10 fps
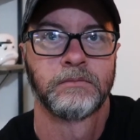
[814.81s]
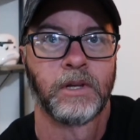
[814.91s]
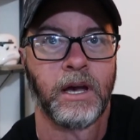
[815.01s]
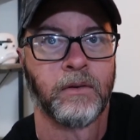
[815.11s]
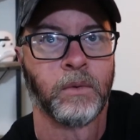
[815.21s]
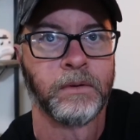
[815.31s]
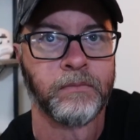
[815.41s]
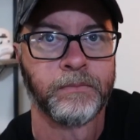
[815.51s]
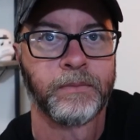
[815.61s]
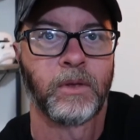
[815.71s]
Hey
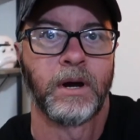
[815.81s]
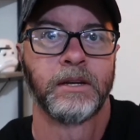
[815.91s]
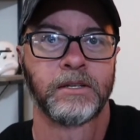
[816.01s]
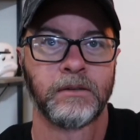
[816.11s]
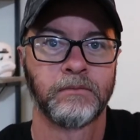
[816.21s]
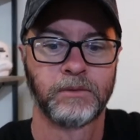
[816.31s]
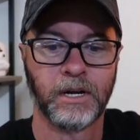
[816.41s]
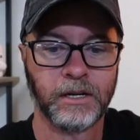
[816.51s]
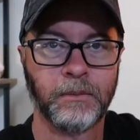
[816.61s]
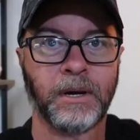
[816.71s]
everyone, Threads,
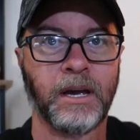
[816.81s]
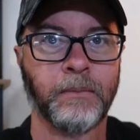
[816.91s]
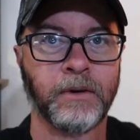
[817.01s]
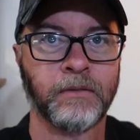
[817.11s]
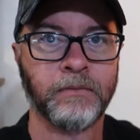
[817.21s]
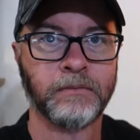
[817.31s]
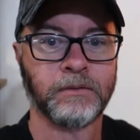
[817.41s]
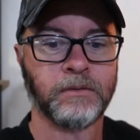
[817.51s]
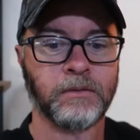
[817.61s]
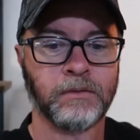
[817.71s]
trying to get my camera
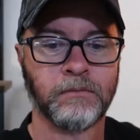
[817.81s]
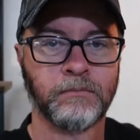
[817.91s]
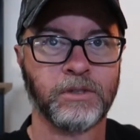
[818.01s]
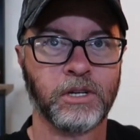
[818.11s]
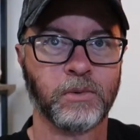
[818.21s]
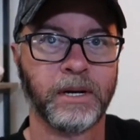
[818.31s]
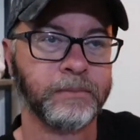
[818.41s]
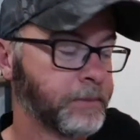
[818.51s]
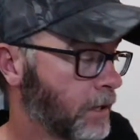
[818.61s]
situated.